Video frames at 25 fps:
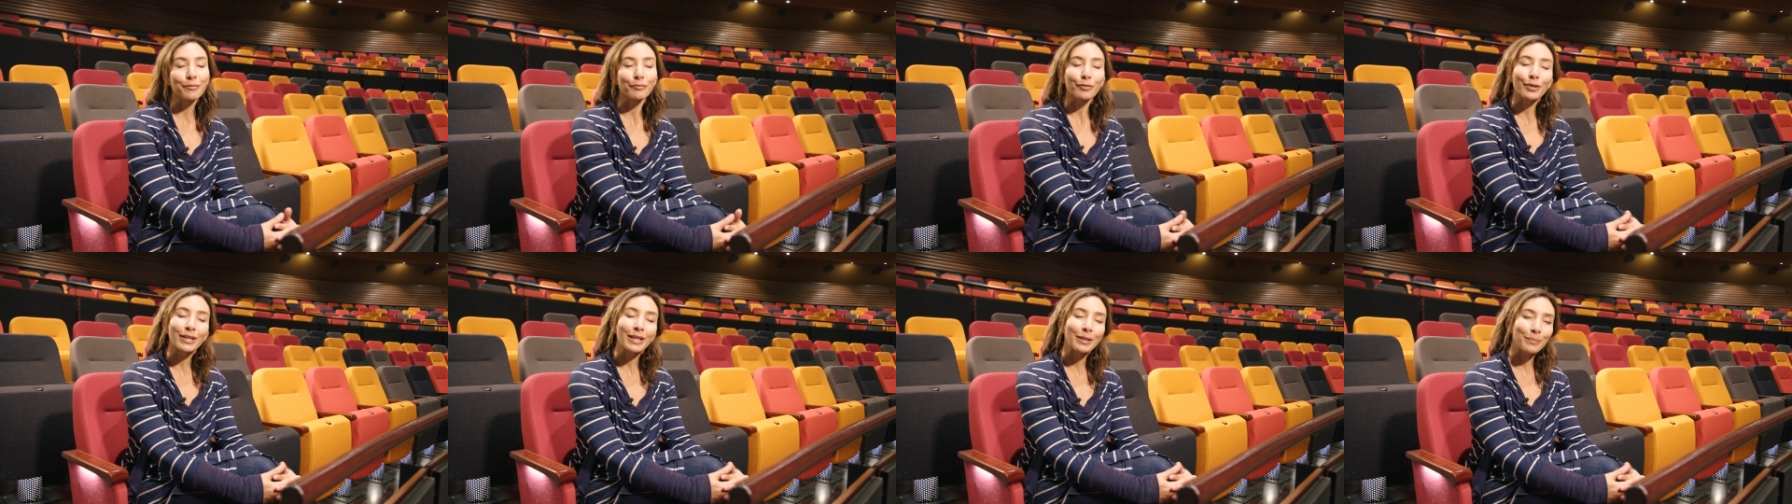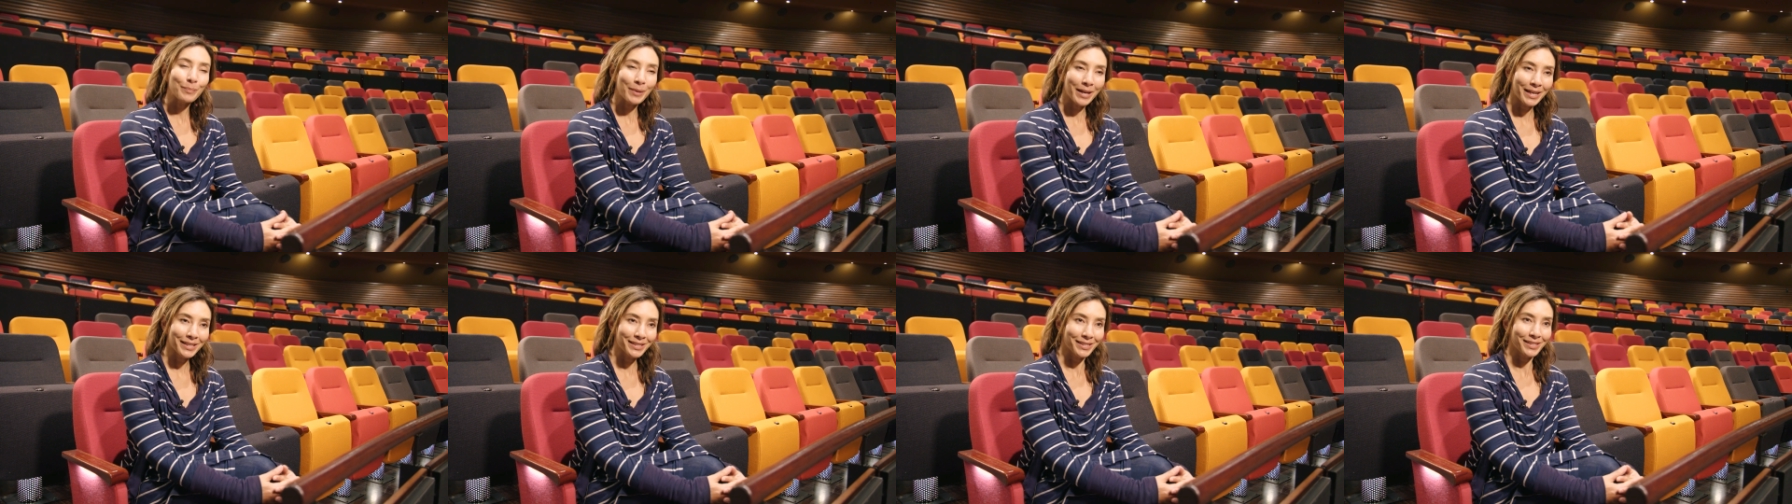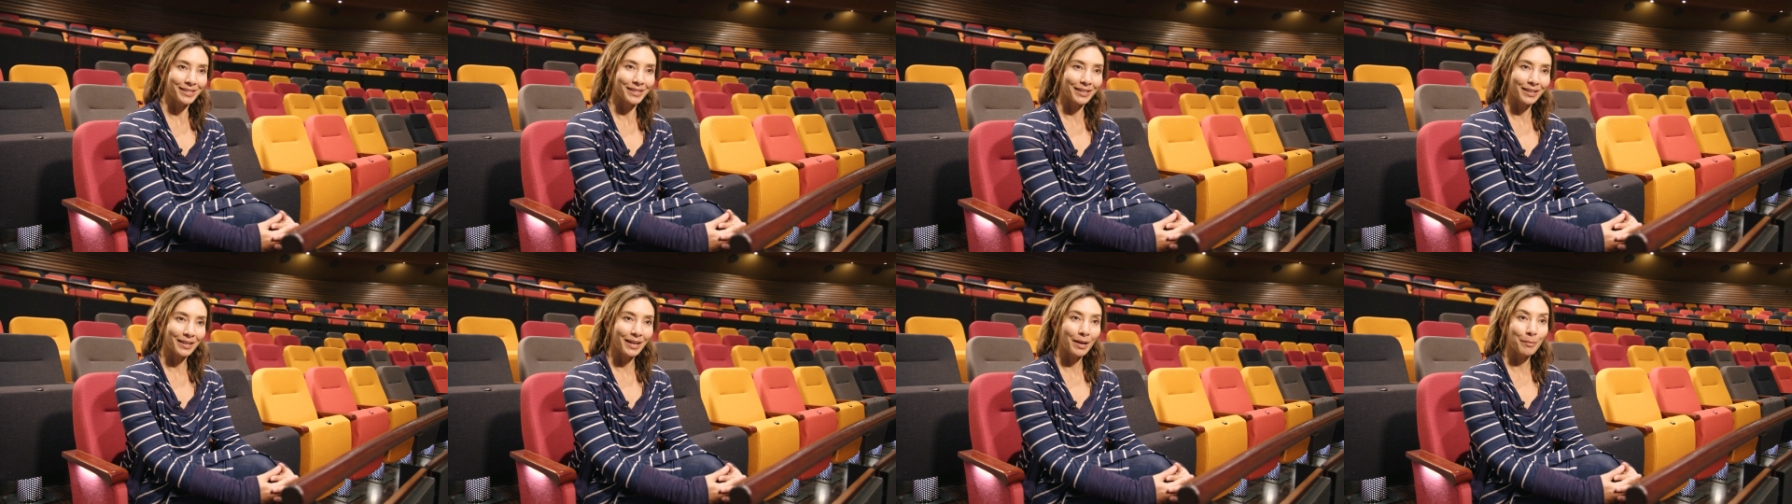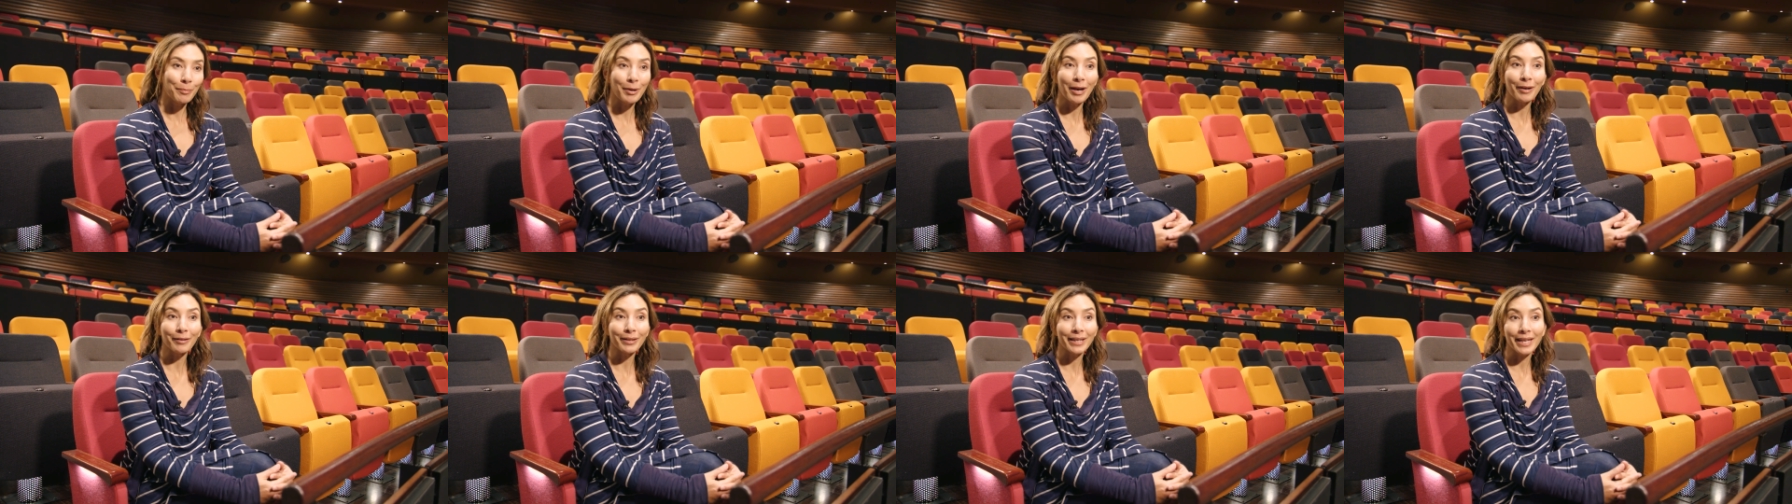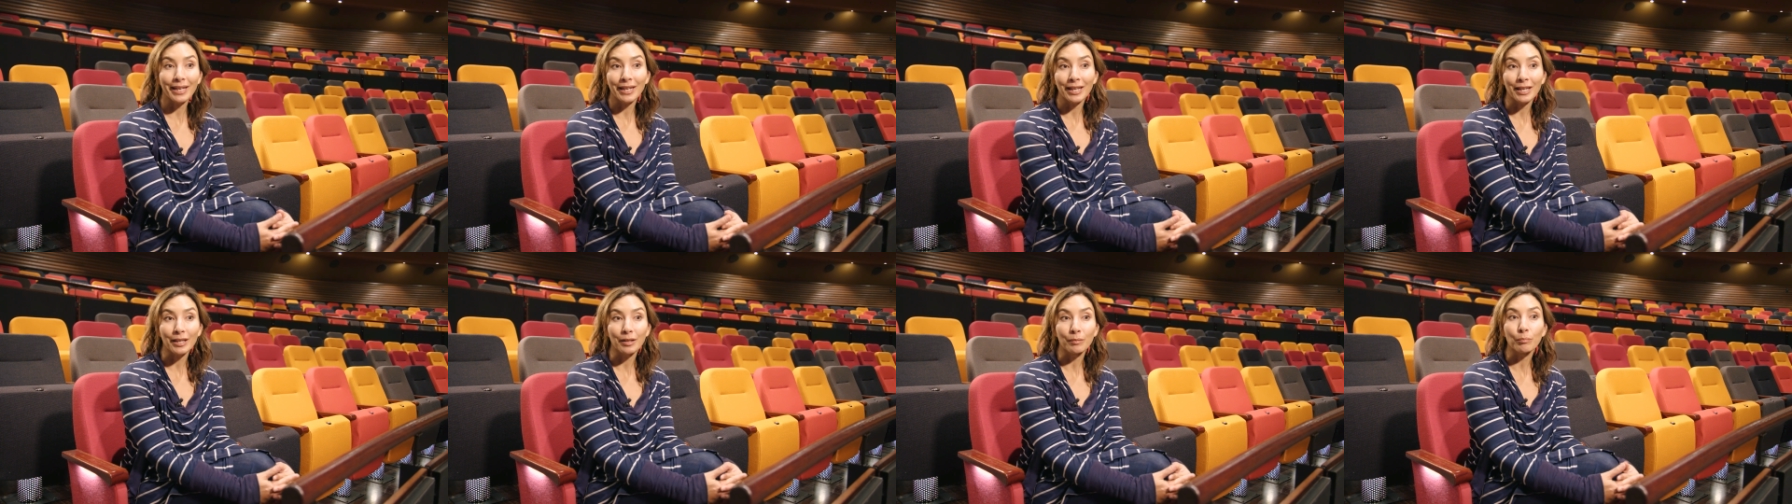I'm really passionate about
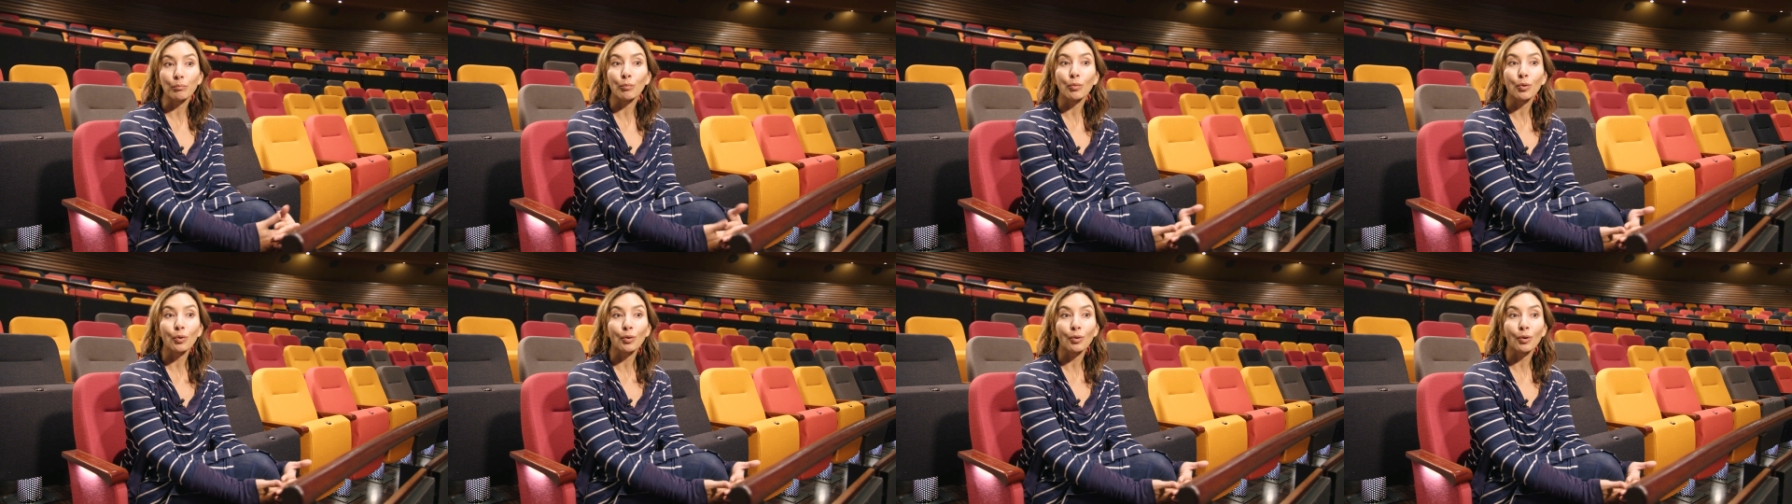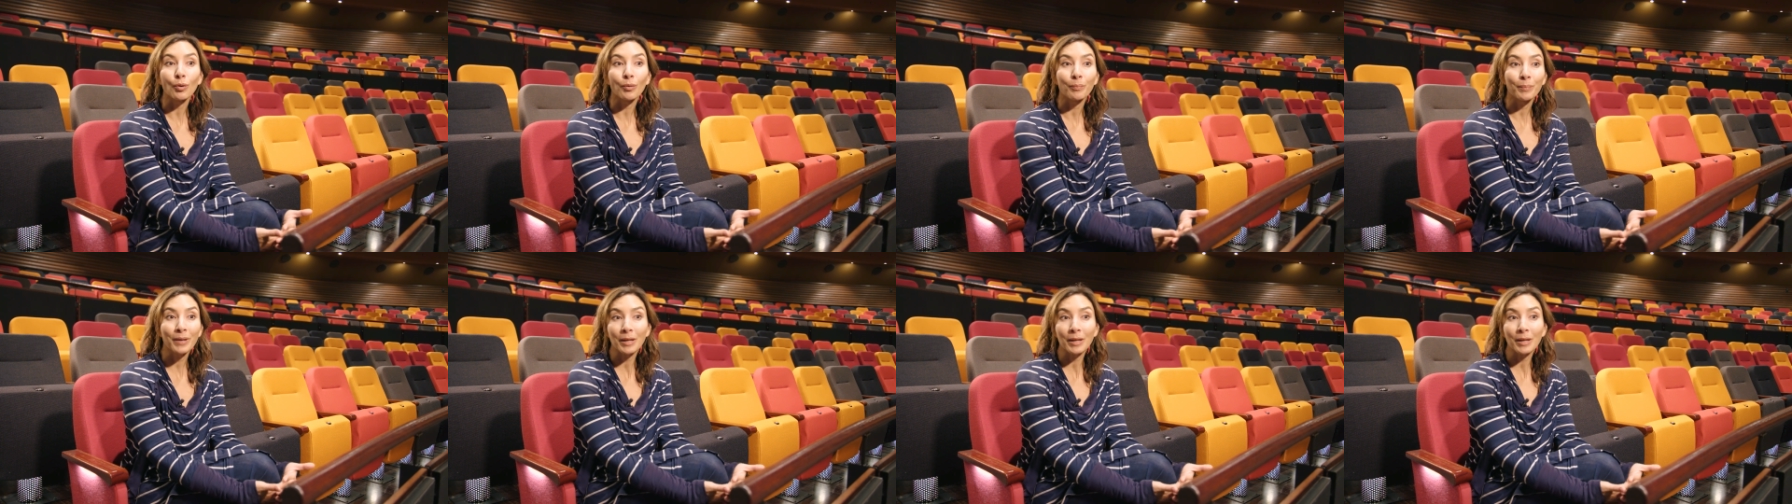getting more